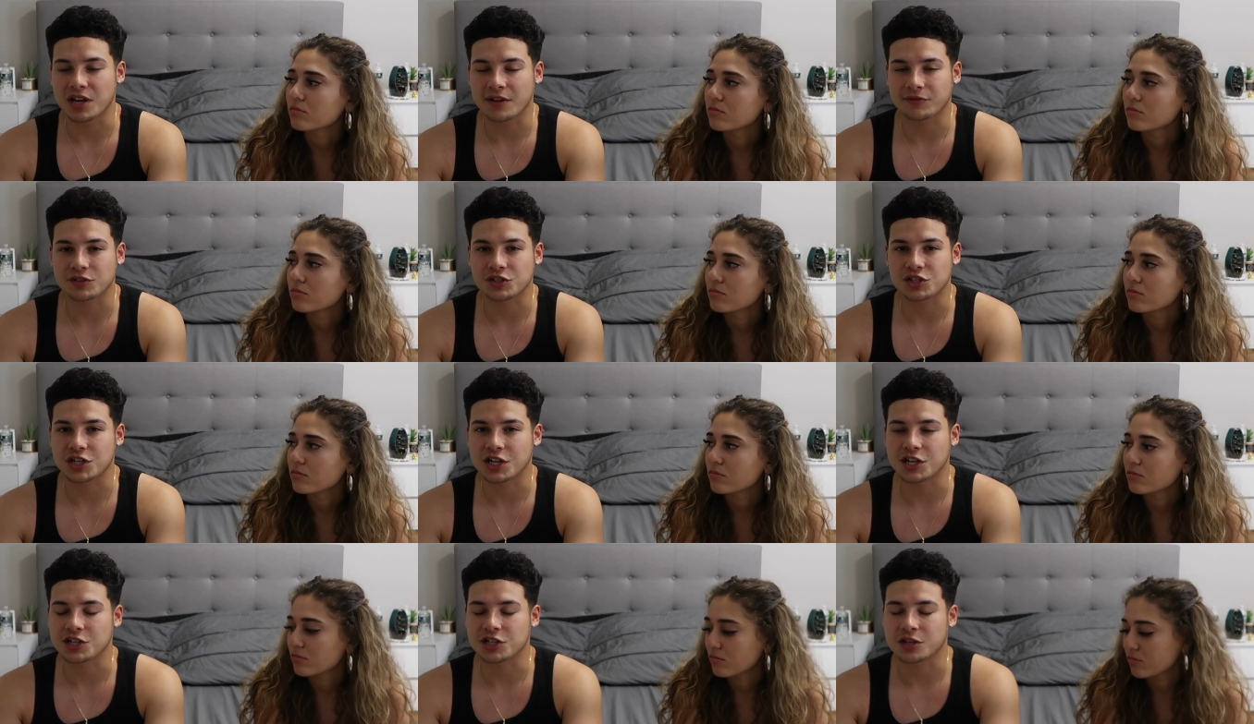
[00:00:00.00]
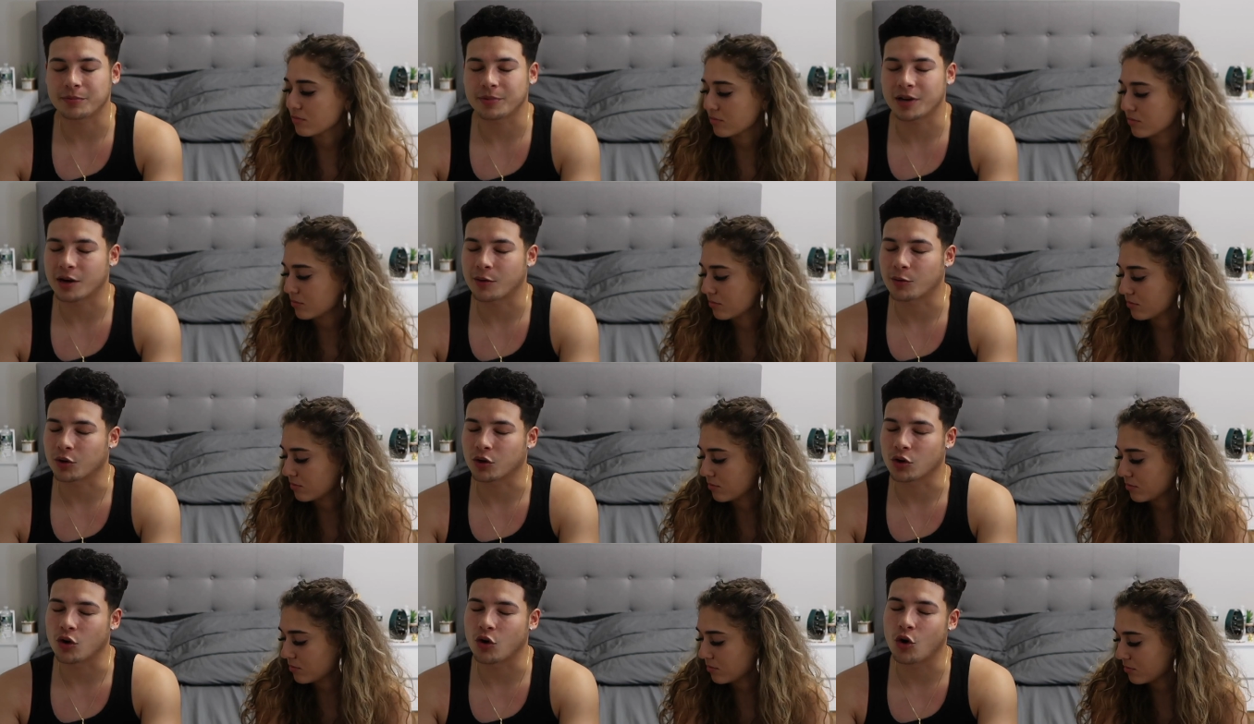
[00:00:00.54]
Speaker 1: have to change up
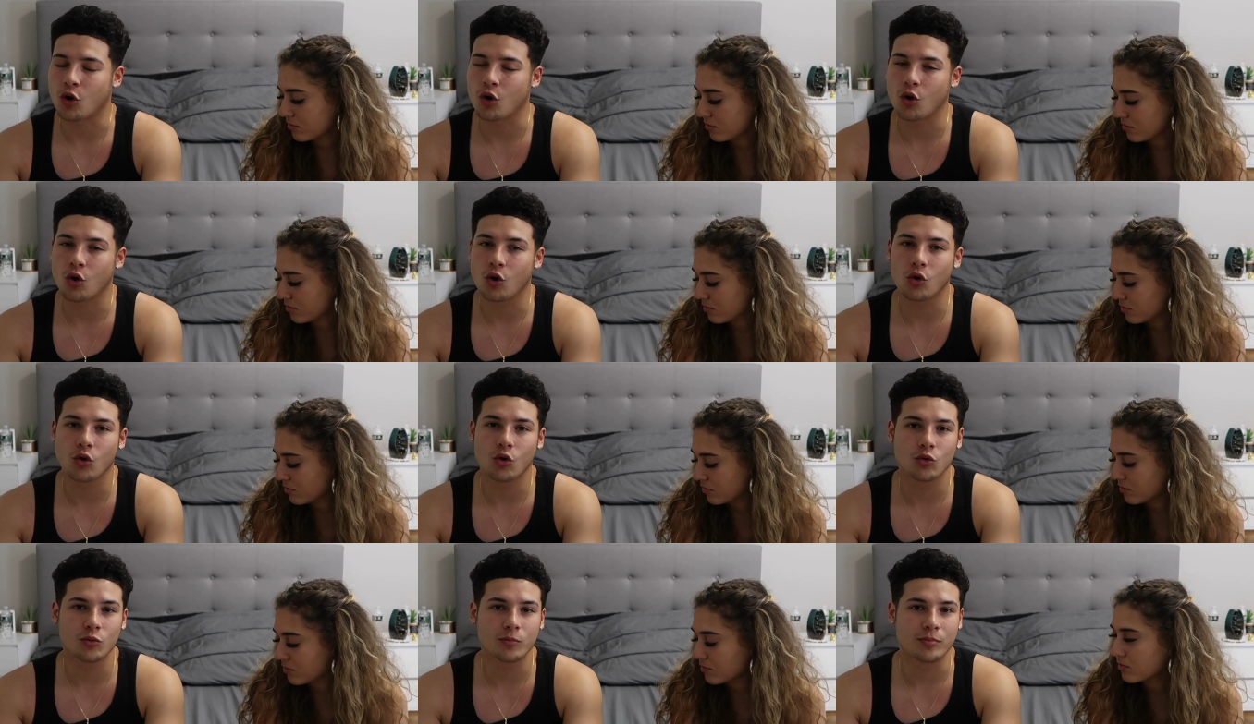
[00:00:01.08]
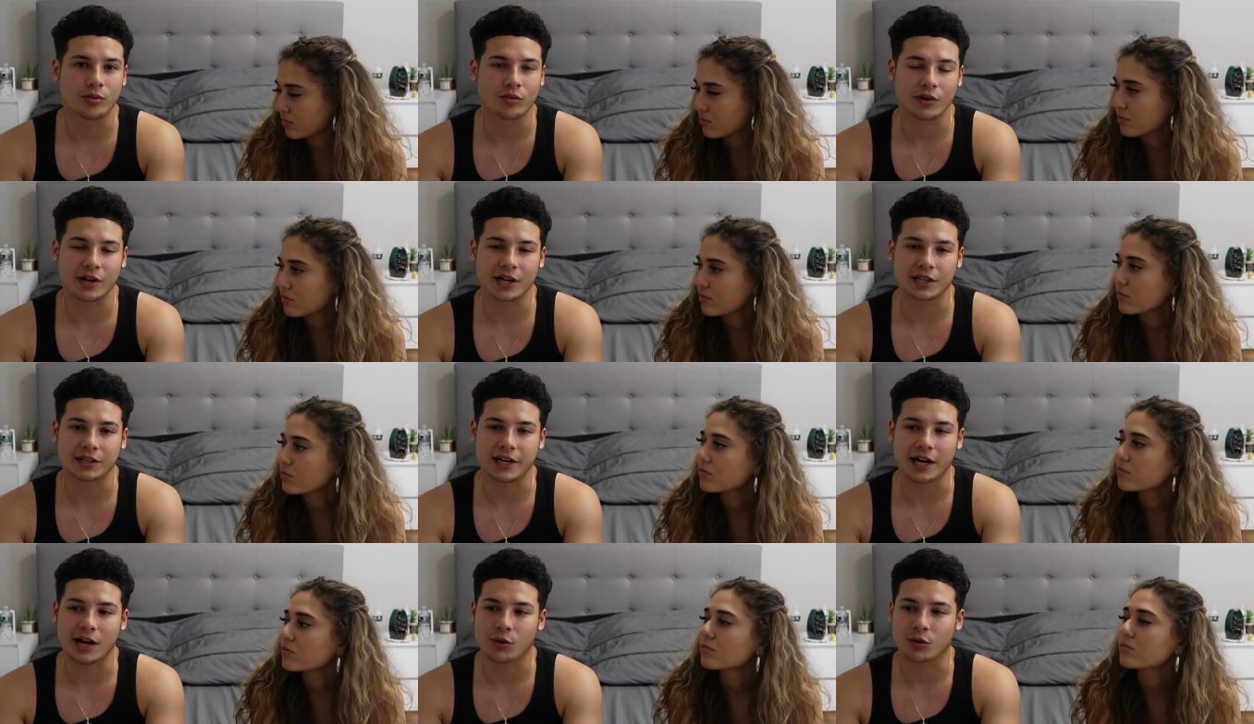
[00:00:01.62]
our whole
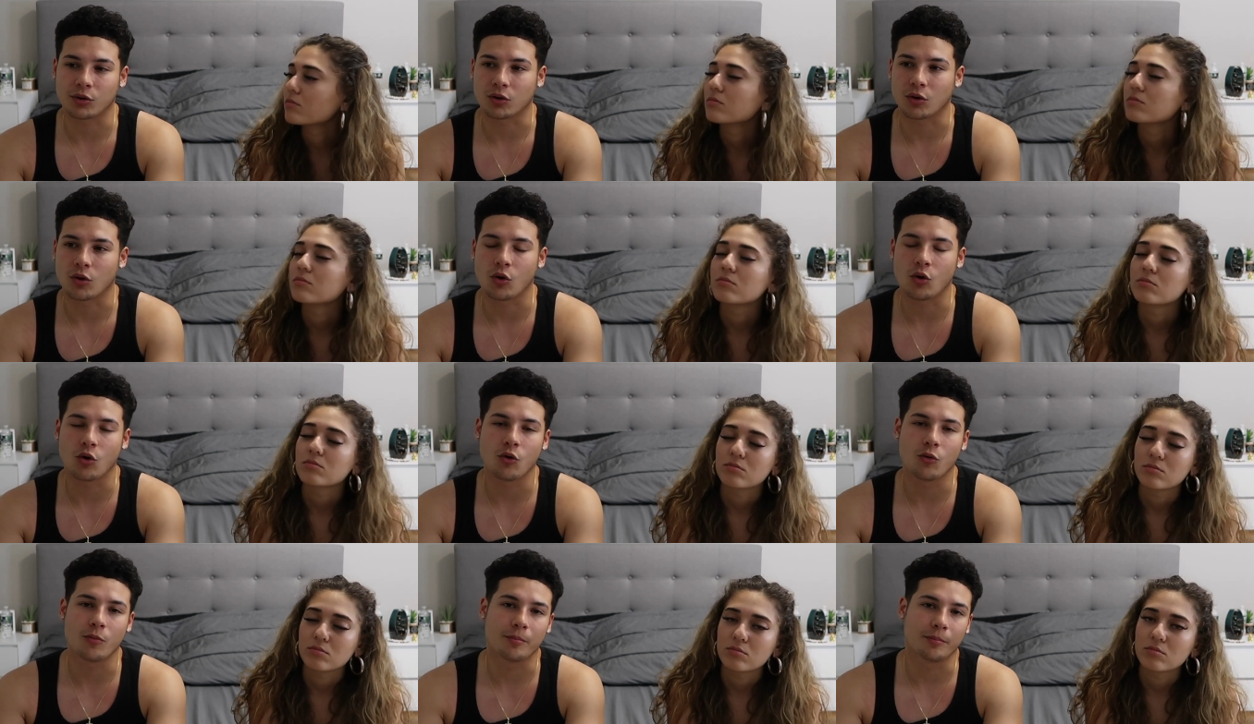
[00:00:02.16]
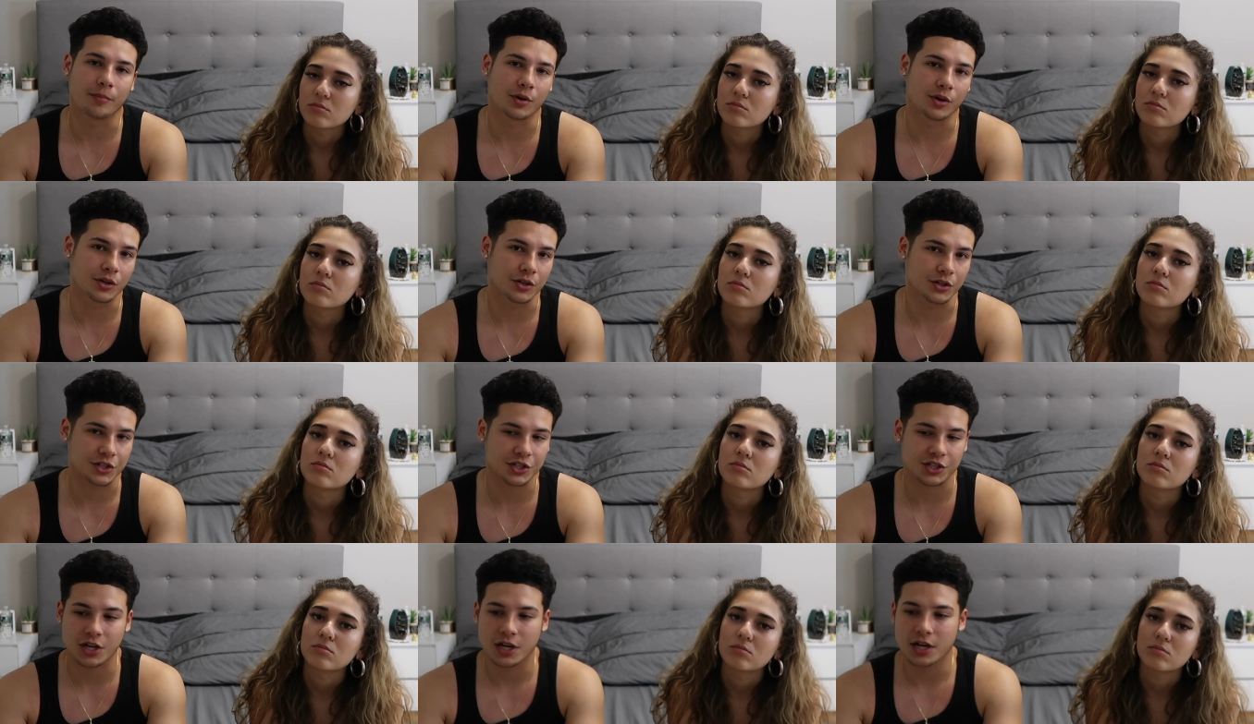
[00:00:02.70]
brand, our whole
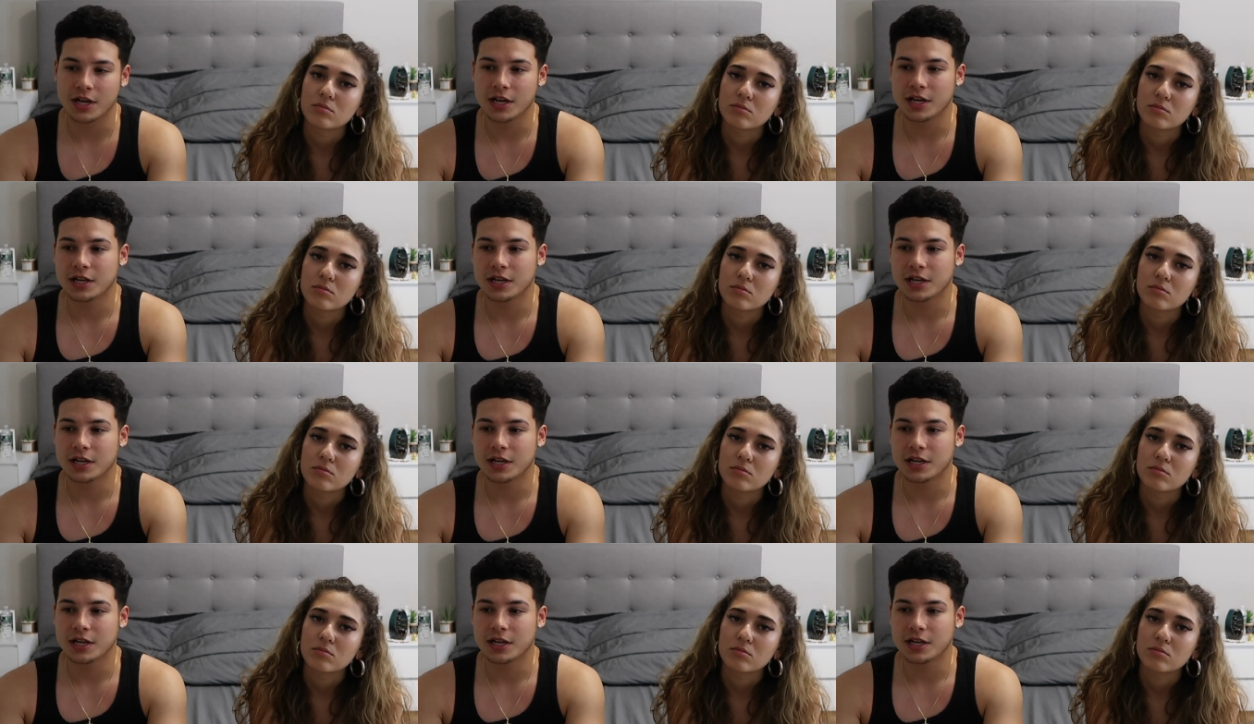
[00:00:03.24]
merch.